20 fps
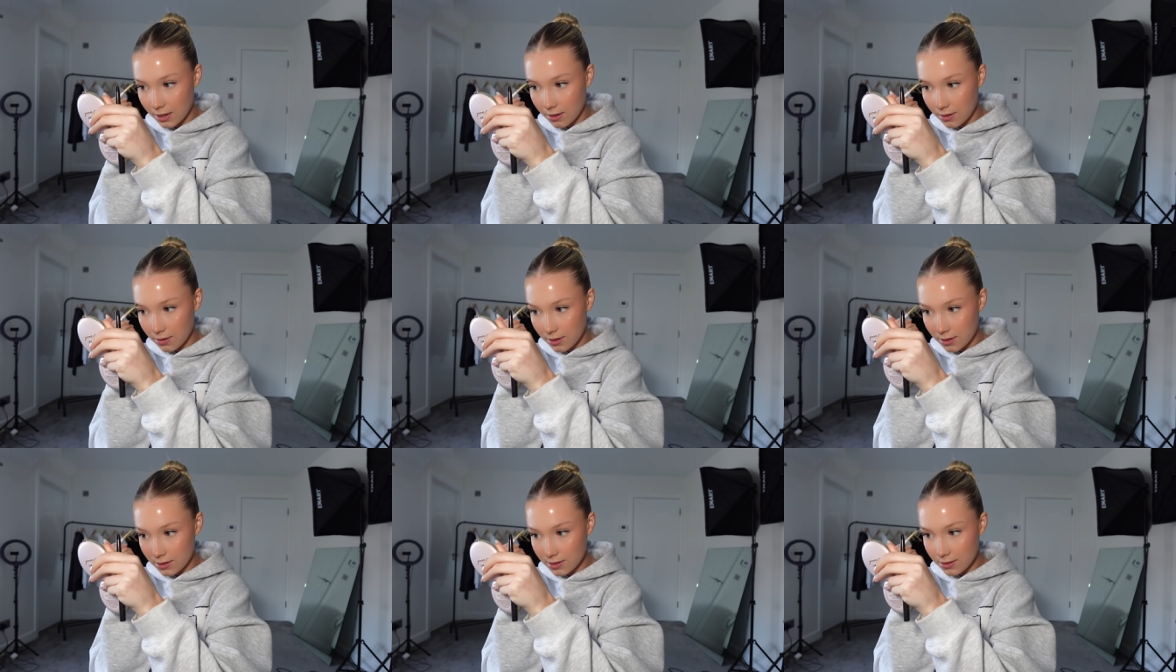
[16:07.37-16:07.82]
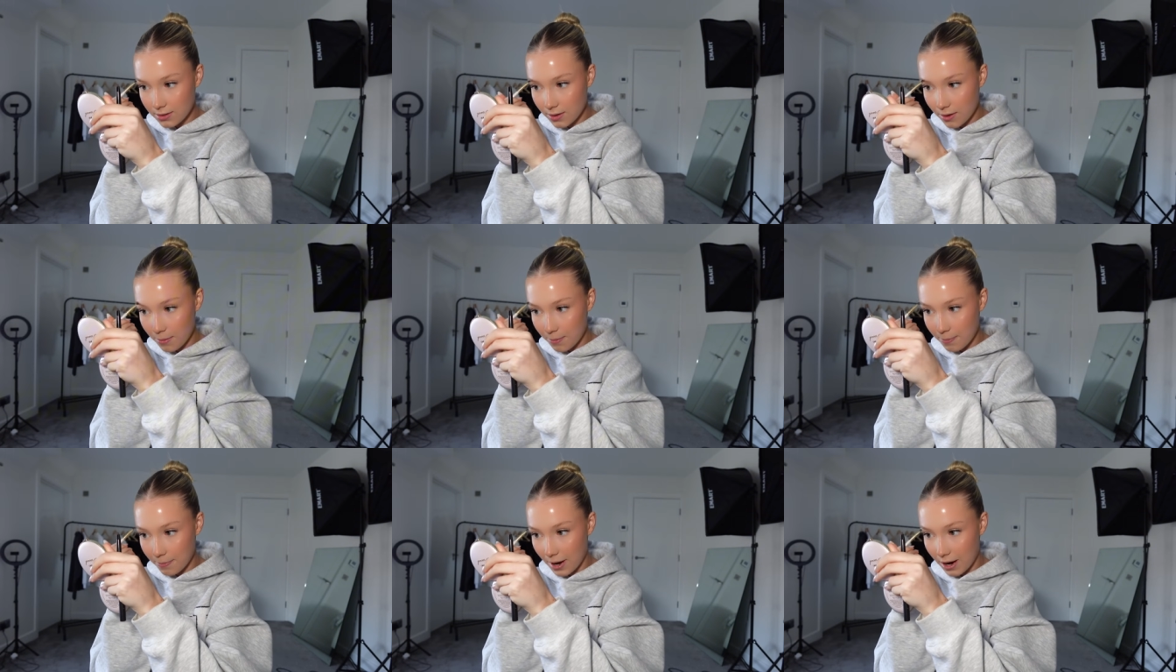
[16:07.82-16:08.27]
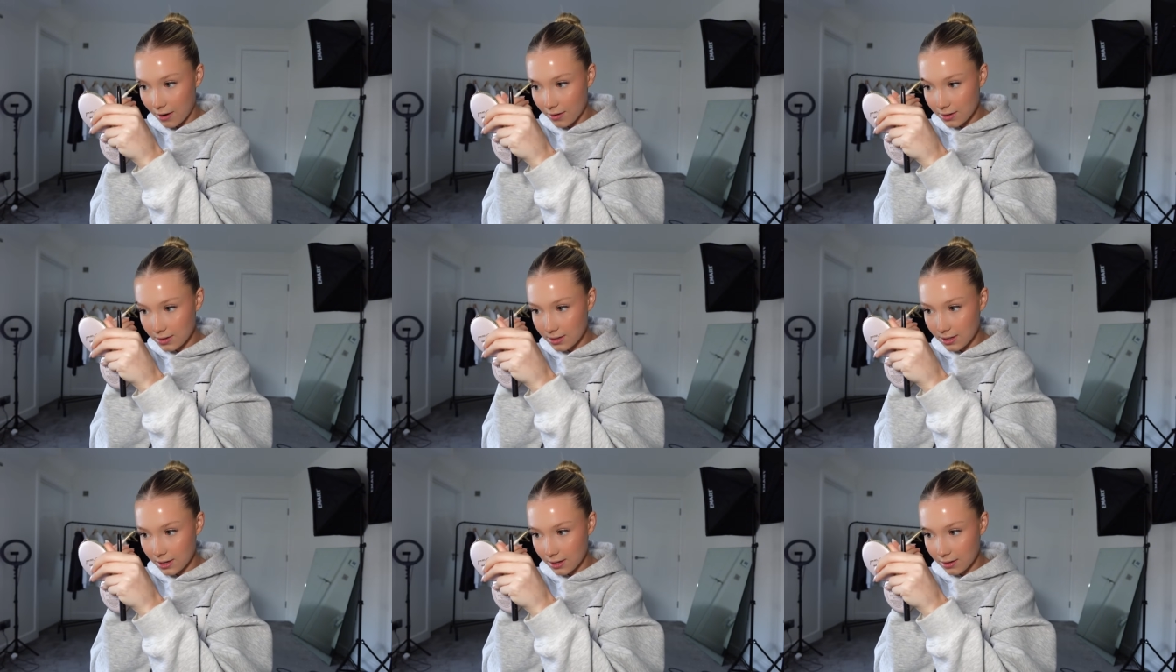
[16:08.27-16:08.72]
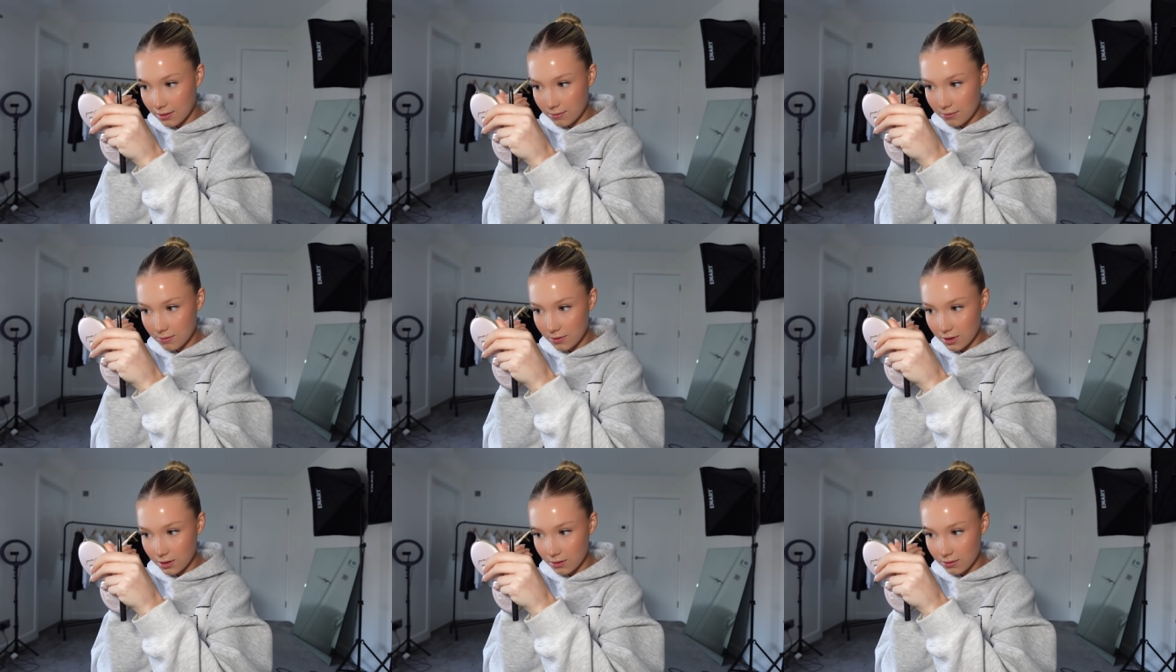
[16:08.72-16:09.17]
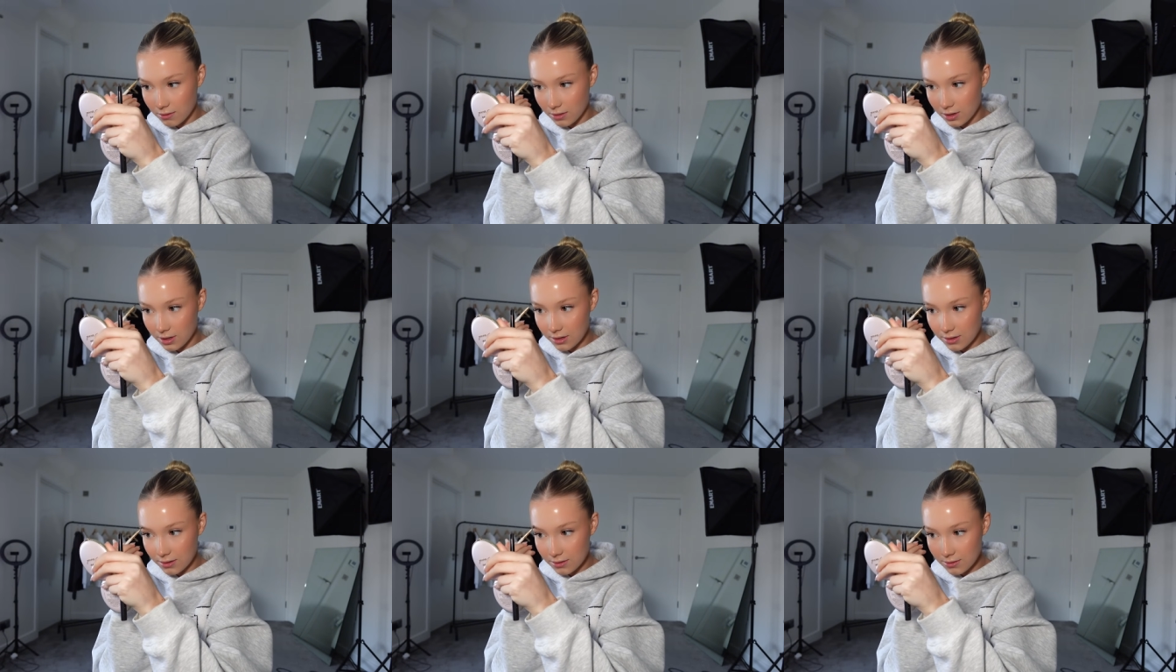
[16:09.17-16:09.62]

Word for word: Oh, that's so embarrassing. Like, all right.